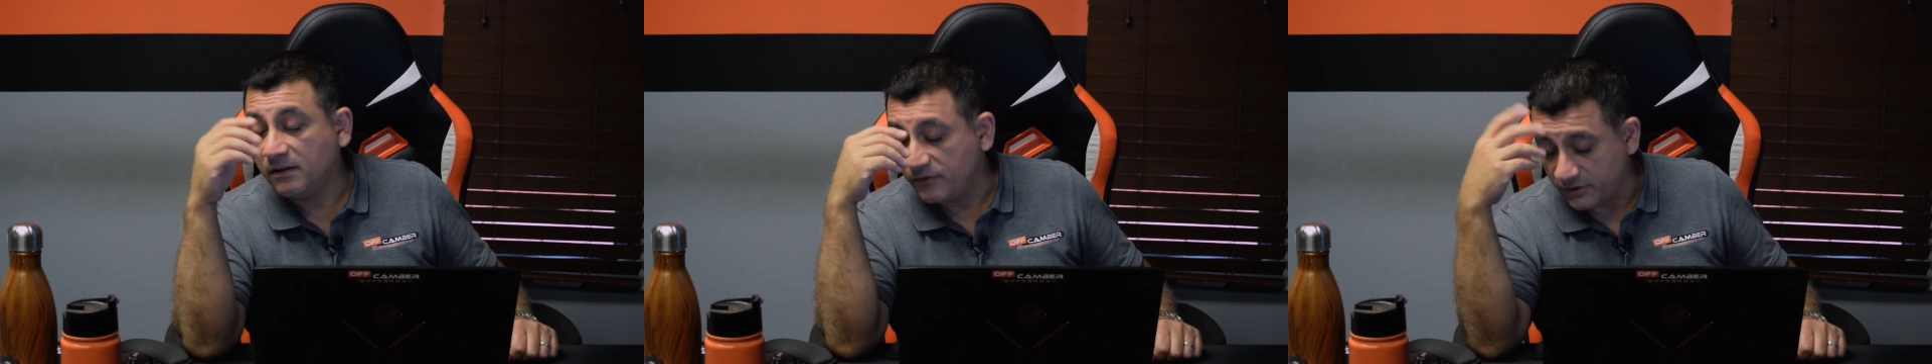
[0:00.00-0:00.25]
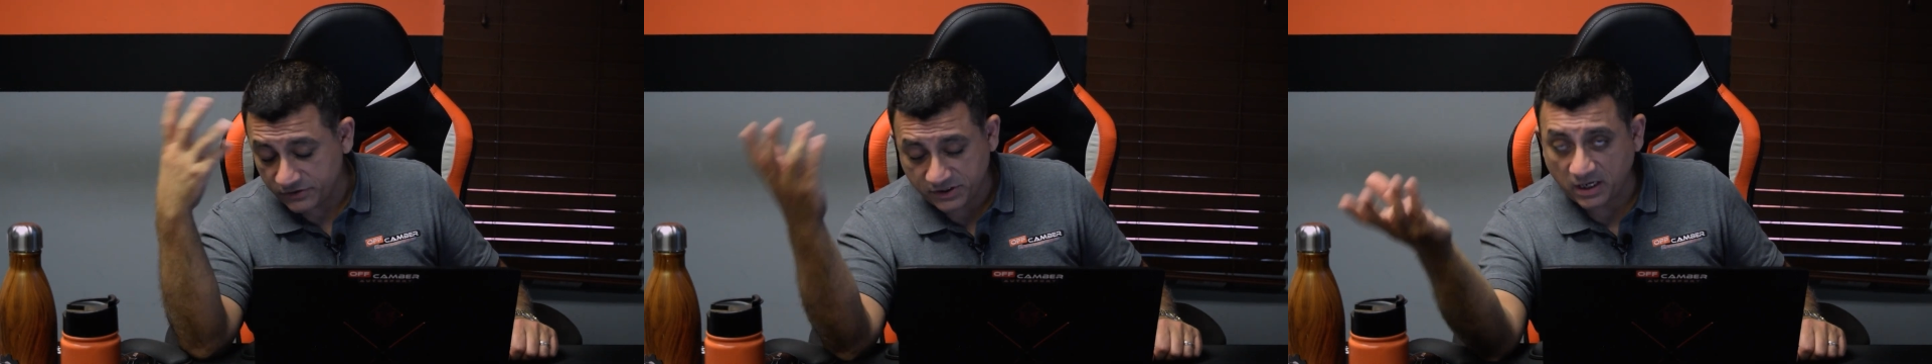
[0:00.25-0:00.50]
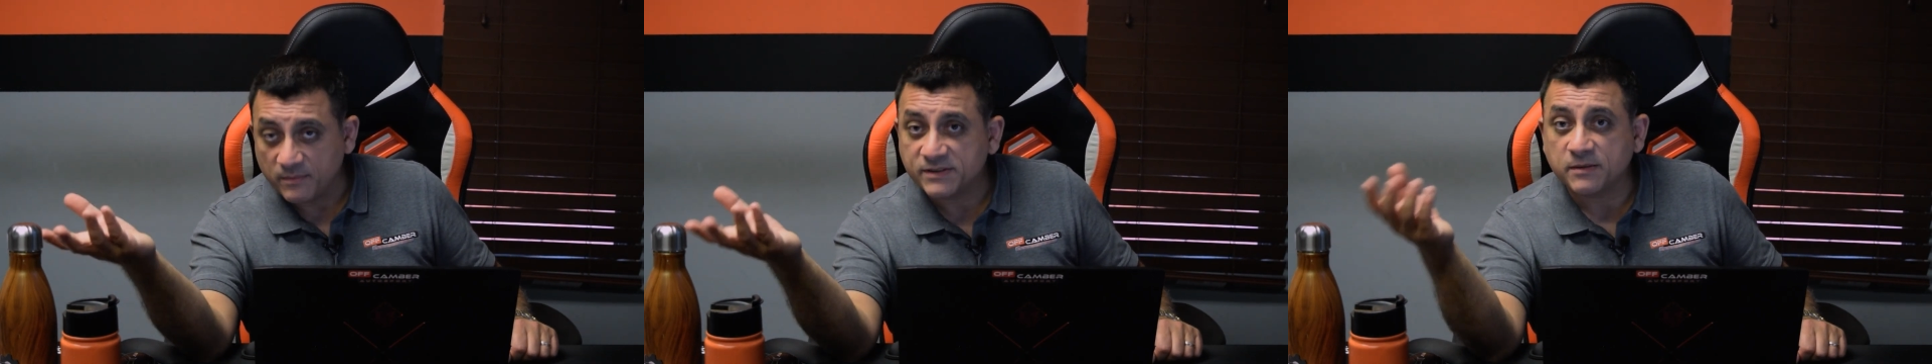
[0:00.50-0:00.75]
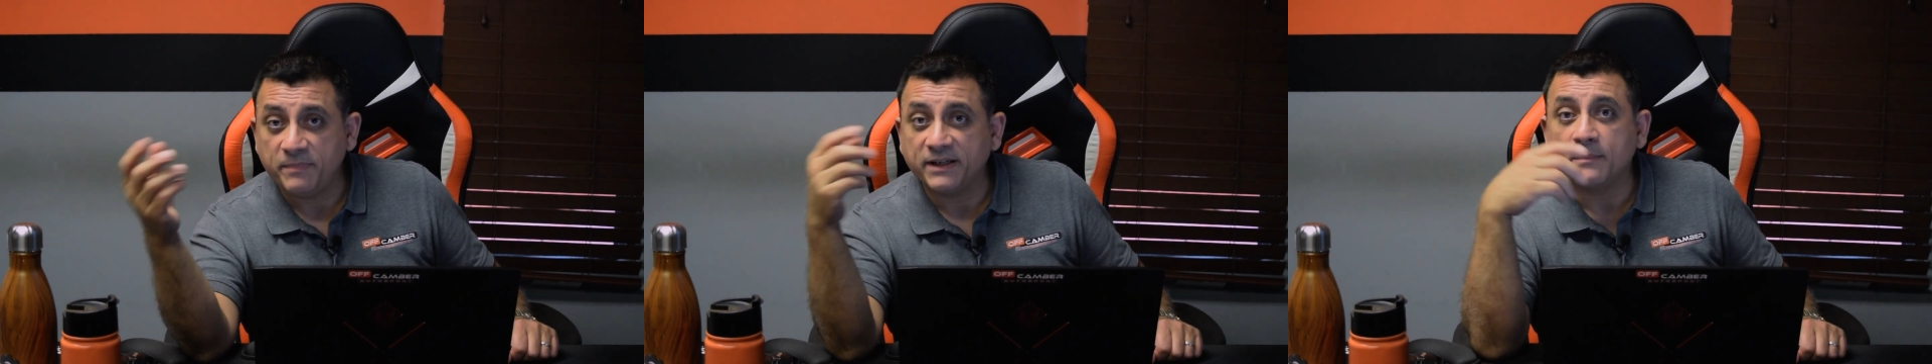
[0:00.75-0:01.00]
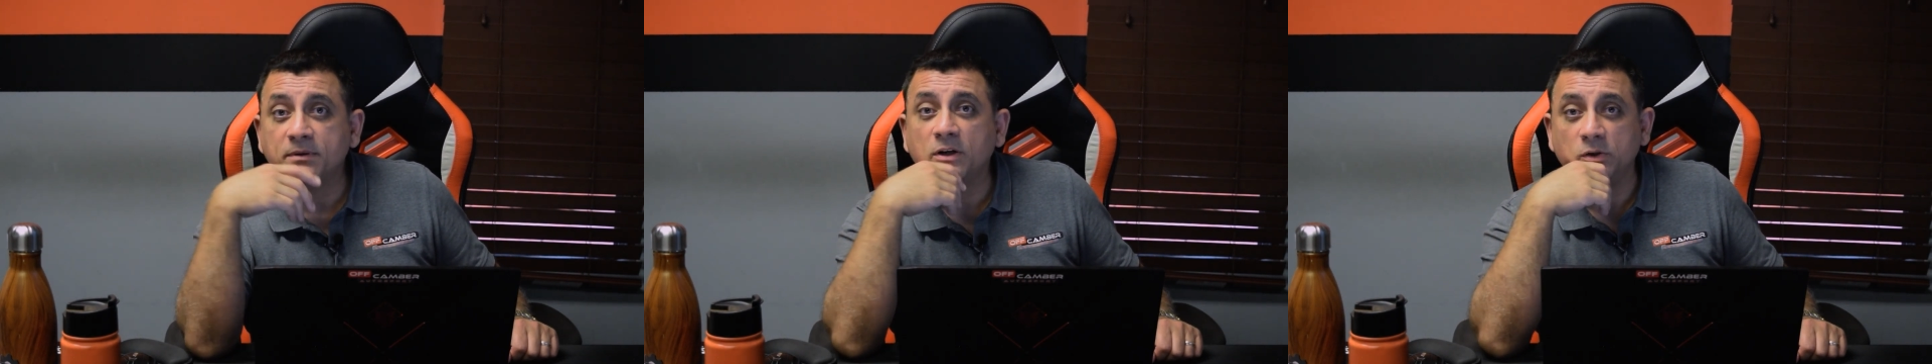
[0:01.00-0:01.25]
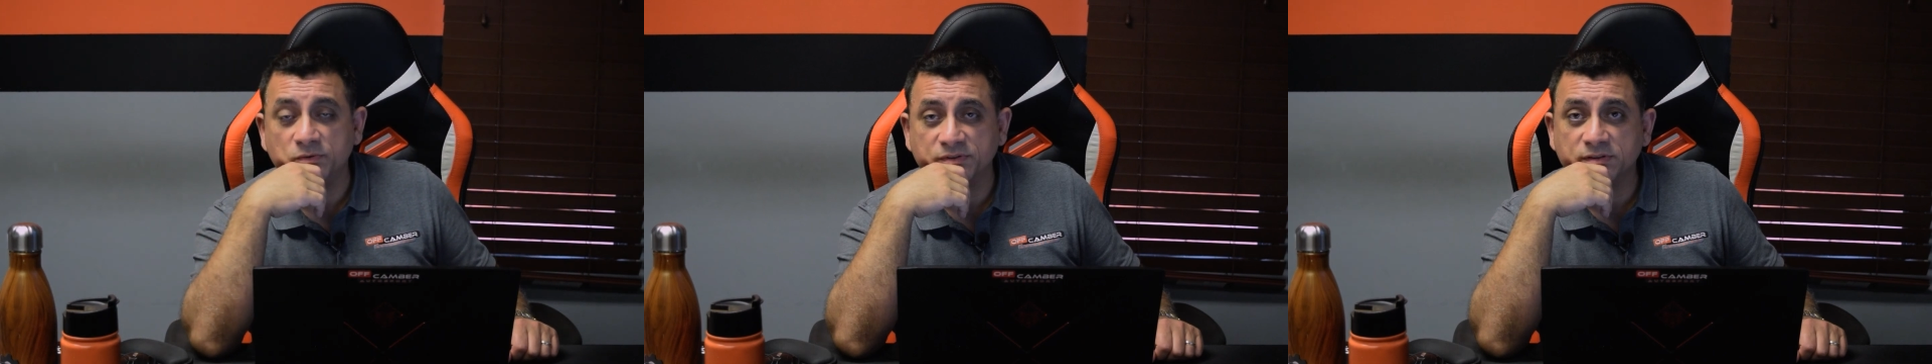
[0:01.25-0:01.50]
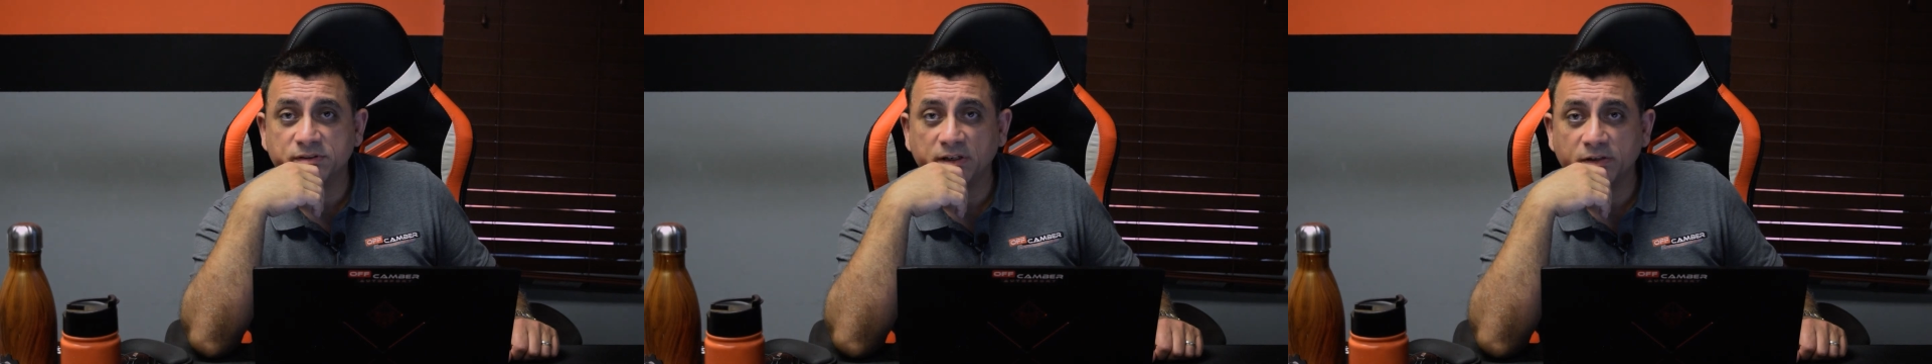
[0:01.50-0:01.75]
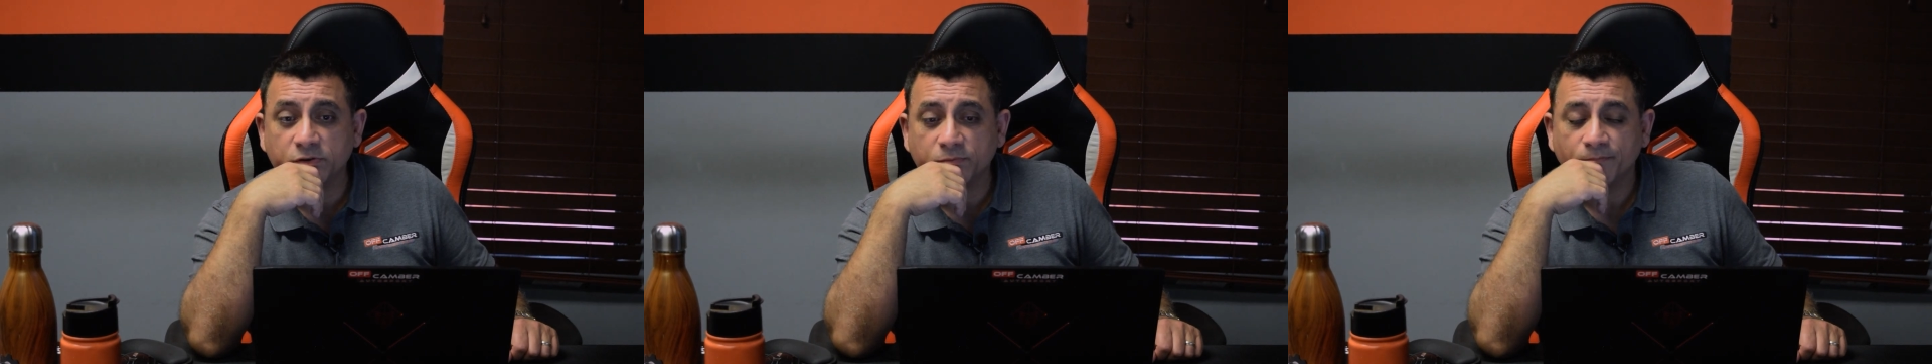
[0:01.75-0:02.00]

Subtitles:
Their job is to pick up cones and such.